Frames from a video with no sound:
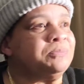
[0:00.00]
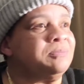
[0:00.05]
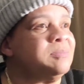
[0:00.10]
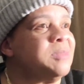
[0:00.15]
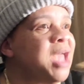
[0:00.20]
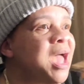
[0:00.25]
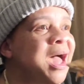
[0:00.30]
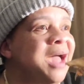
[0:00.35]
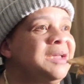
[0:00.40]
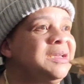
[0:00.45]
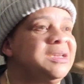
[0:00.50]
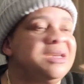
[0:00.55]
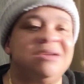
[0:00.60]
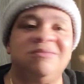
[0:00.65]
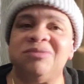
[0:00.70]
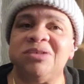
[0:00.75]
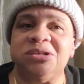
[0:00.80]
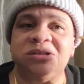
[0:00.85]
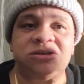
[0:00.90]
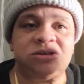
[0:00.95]
I can't
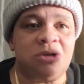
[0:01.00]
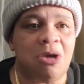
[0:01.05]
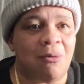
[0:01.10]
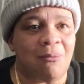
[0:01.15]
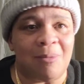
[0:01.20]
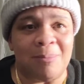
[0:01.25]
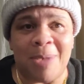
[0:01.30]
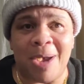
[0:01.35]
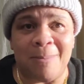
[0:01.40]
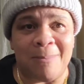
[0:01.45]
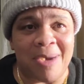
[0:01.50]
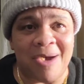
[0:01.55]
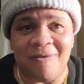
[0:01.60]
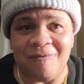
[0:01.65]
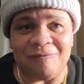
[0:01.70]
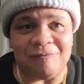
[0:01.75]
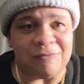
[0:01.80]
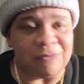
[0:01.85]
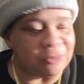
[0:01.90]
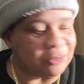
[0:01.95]
really talk with my mouth
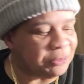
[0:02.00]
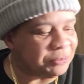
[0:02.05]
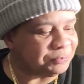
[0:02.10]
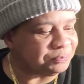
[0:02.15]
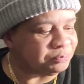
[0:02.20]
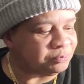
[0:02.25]
full.